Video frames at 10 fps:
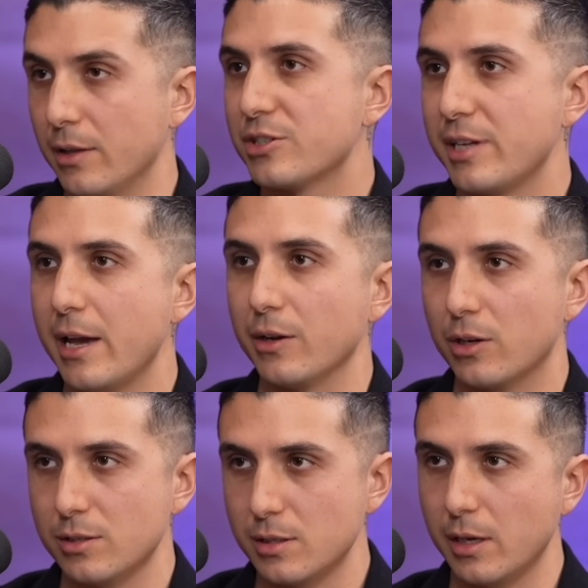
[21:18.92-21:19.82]
understand it
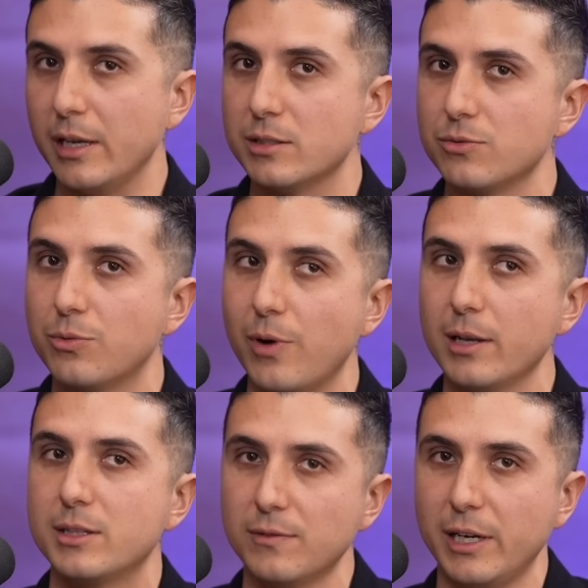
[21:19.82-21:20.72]
because it's
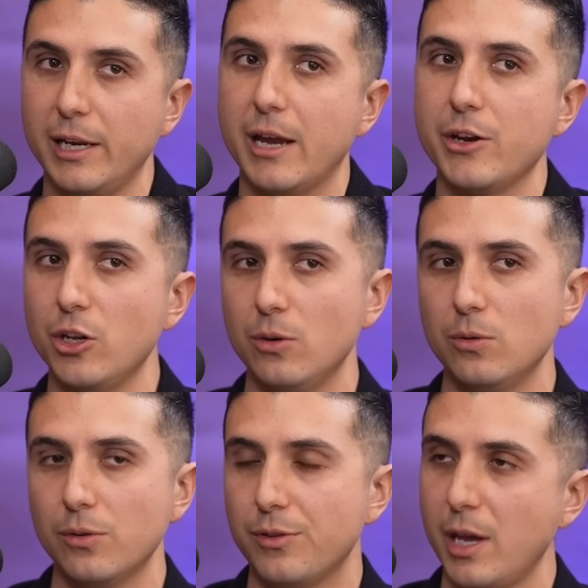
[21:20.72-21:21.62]
relatively a
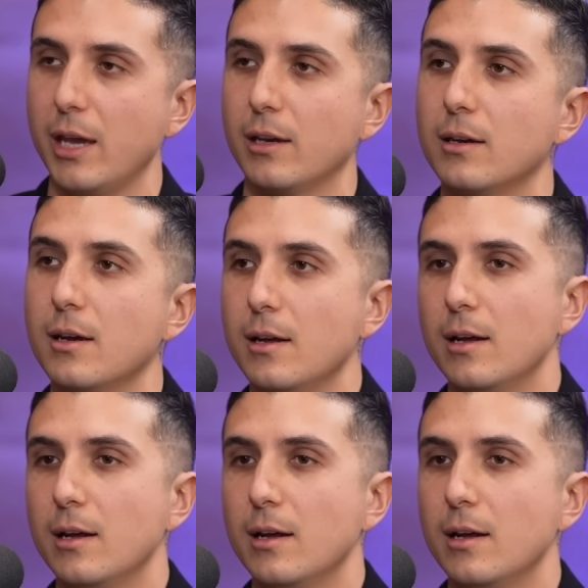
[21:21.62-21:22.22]
new thing.